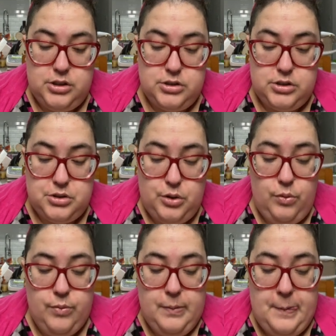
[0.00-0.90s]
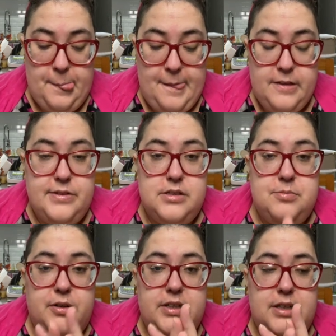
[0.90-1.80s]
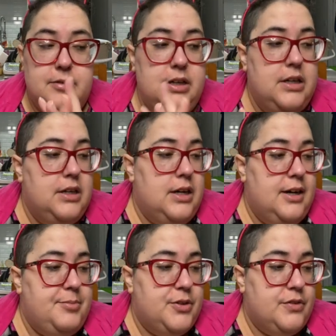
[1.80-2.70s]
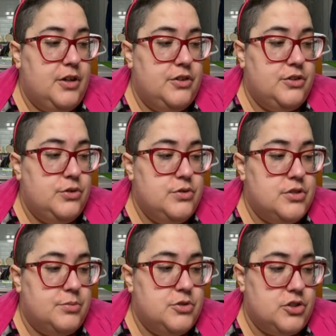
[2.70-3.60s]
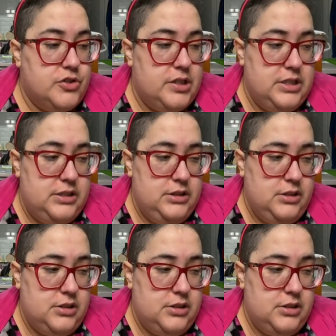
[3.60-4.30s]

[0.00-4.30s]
So, this morning, I'm gonna do some journaling.